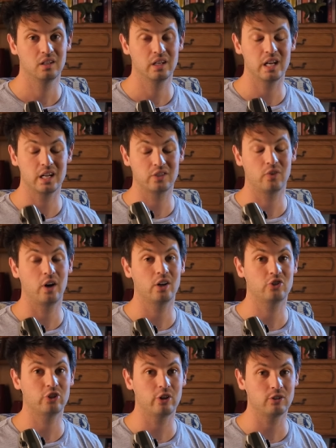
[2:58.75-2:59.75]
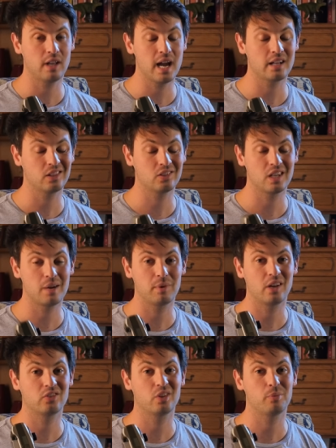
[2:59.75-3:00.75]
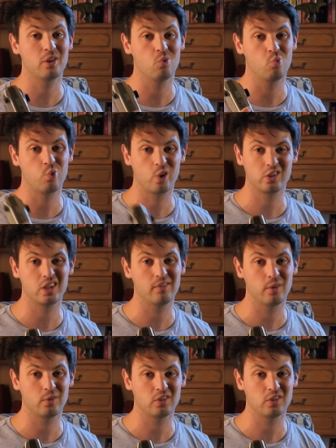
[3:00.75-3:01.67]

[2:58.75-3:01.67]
And as far as shutter lag, this camera has some of the worst I've ever